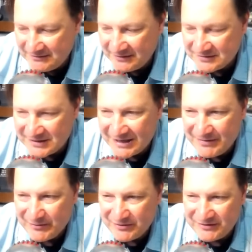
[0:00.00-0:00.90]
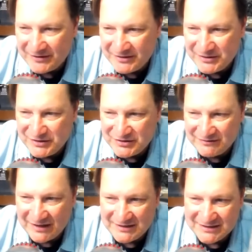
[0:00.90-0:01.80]
there's a lot of people who thought he should have
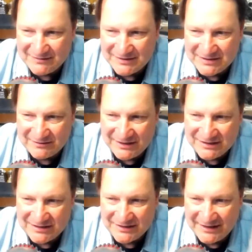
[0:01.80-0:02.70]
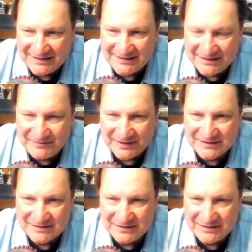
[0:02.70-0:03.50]
gotten some consideration at the last Olympics.